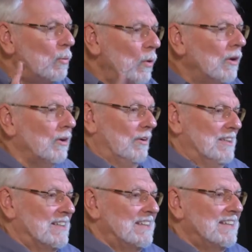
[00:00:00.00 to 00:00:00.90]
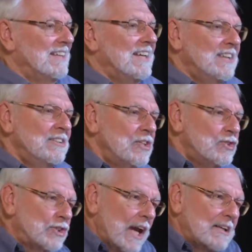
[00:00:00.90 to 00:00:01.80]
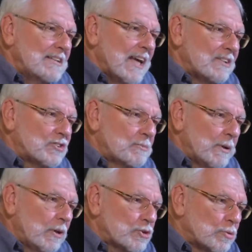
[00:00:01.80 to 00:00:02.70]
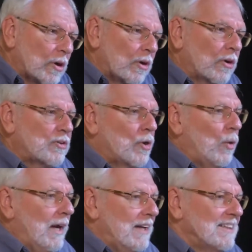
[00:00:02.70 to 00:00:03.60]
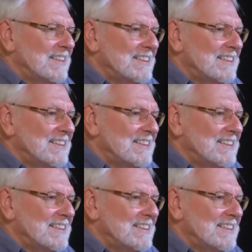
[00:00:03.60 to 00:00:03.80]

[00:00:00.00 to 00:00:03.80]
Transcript: word initiated that spiritual earthquake